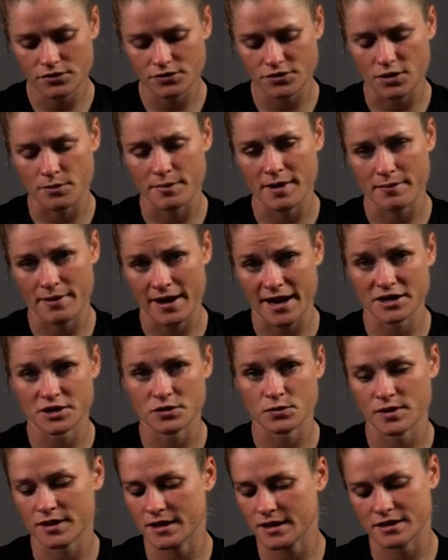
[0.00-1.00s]
so be
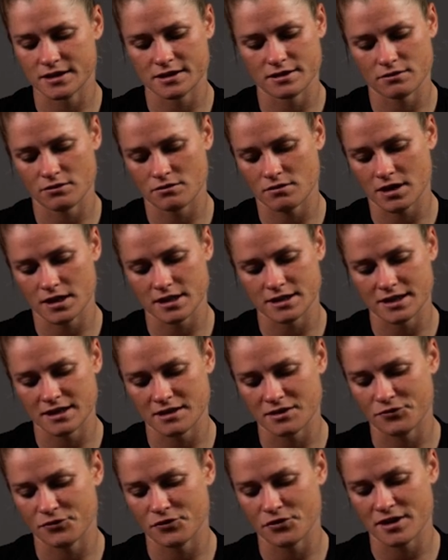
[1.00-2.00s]
patient with us. Like I
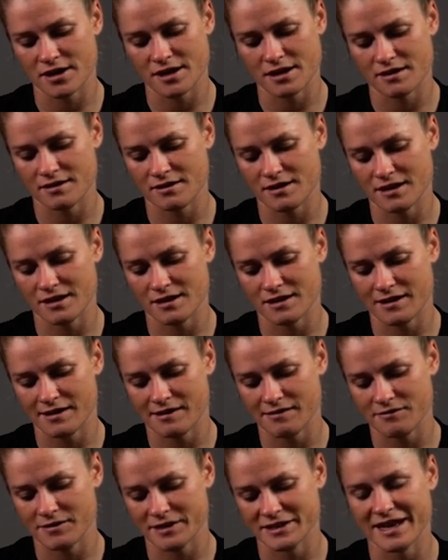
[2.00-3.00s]
said, the footy
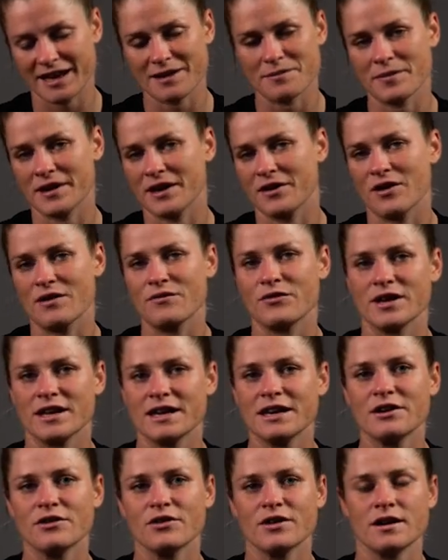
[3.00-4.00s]
is getting better every
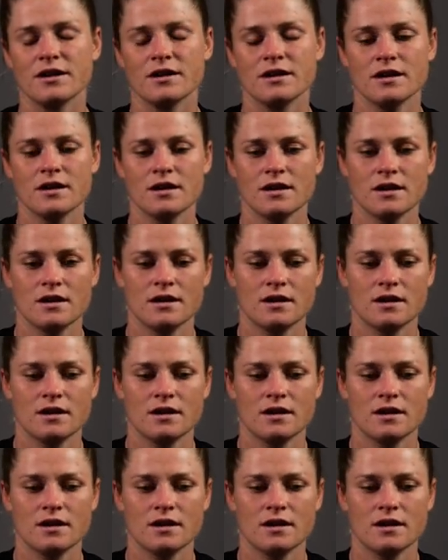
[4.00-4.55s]
year. And